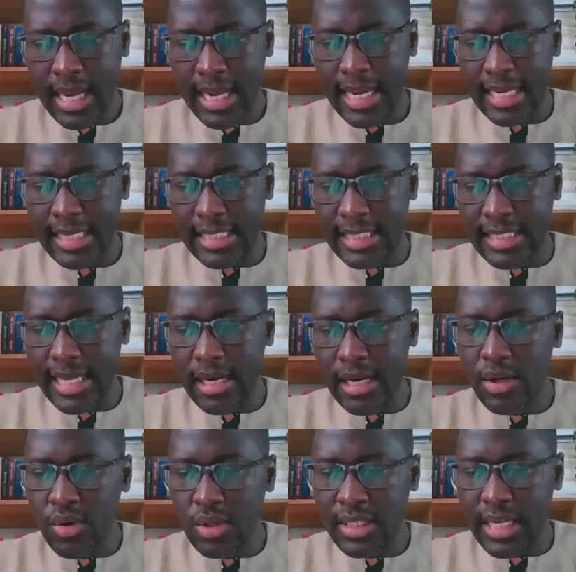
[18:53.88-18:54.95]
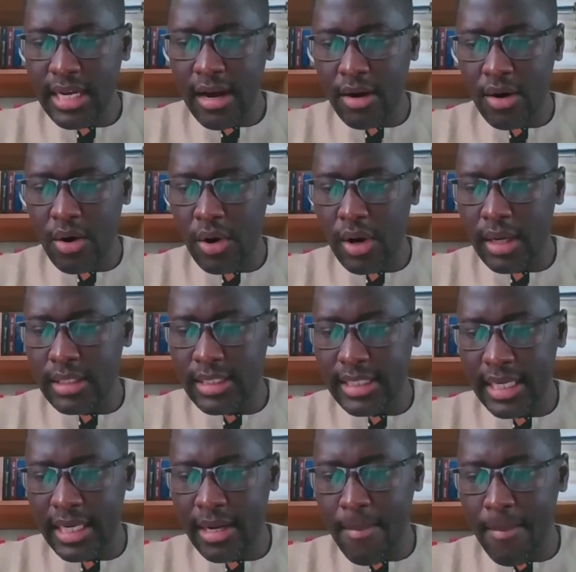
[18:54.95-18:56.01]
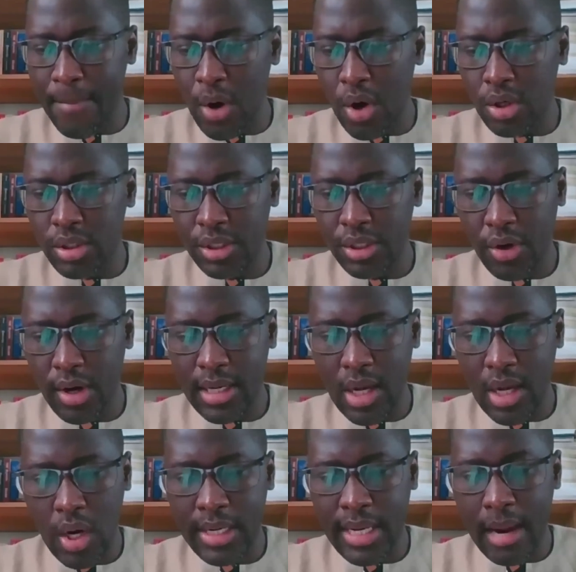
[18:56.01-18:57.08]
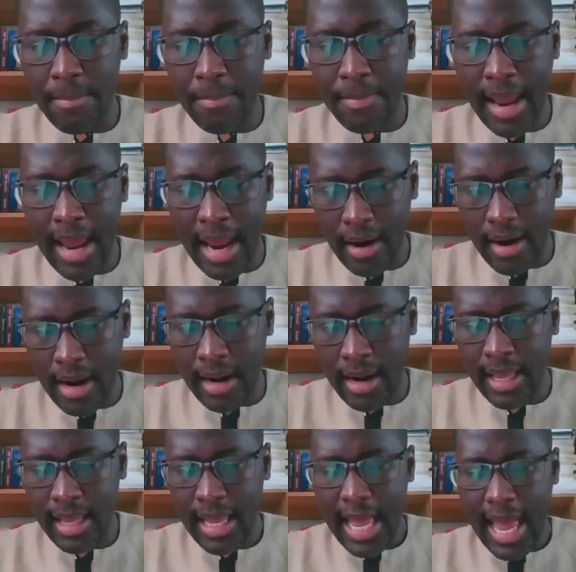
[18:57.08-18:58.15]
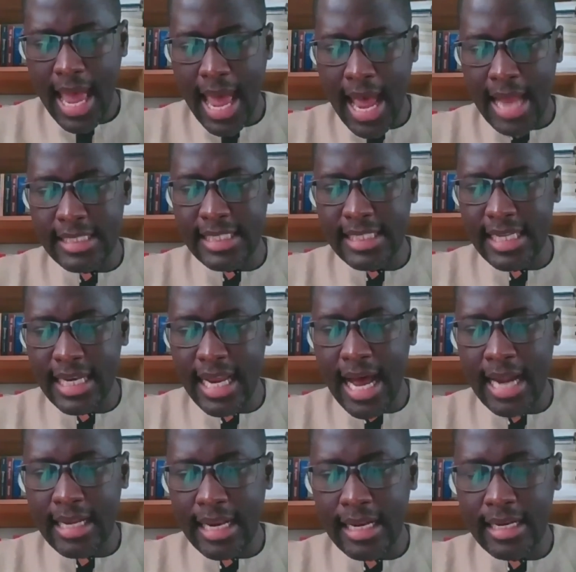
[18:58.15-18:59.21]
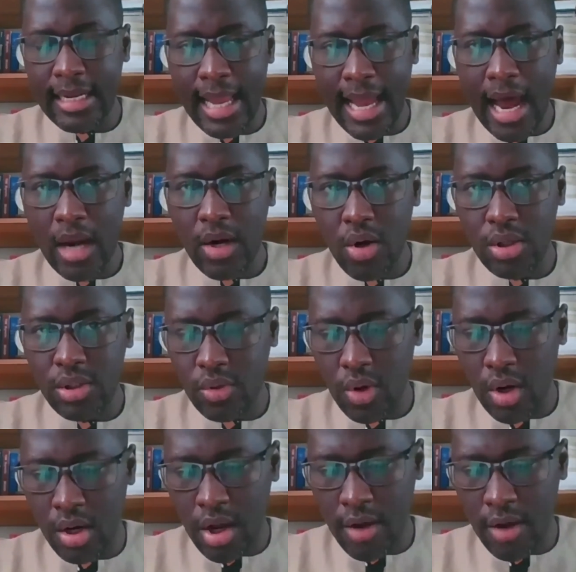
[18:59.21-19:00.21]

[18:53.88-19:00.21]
is still using a currency born during the colonial era and still under the legal control